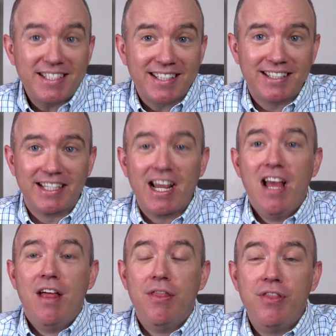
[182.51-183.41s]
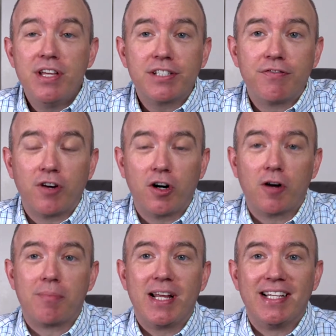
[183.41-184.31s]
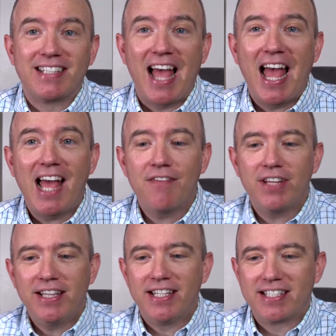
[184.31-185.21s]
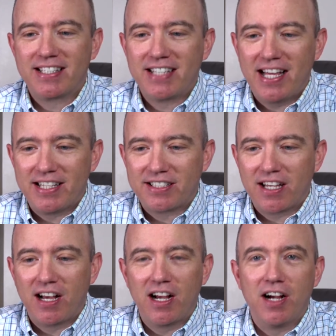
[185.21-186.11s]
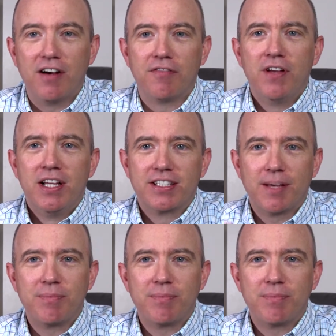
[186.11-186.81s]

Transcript: Basically, this verb is having this sense of